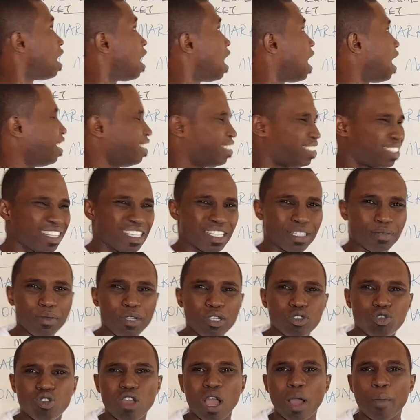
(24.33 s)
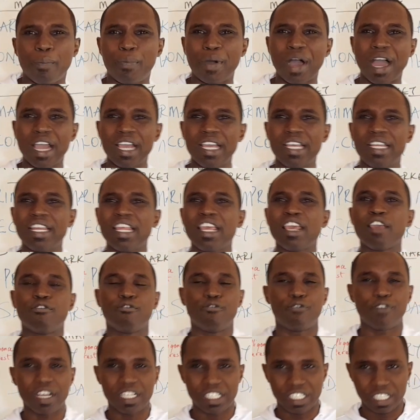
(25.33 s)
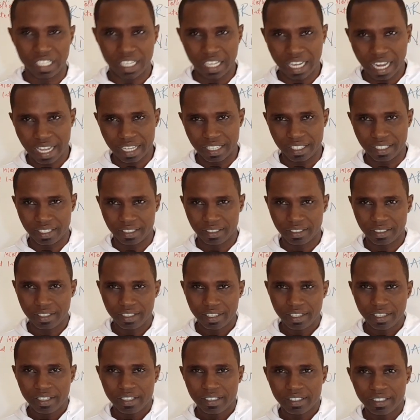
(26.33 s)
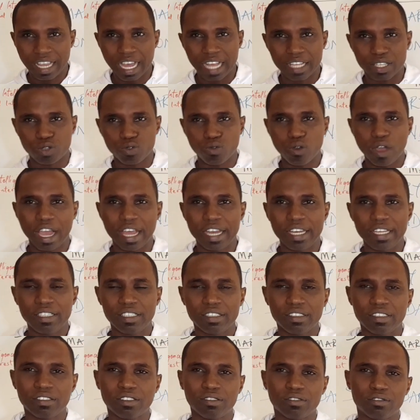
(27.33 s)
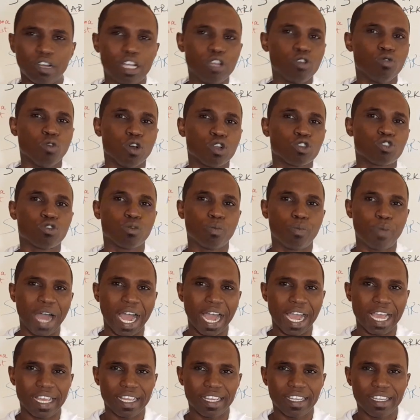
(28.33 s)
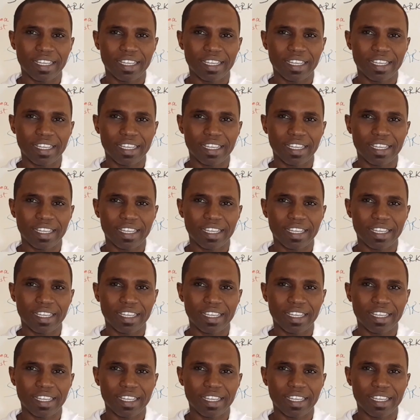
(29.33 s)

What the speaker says: And it means you are buying a virgin land. That's when you want to buy.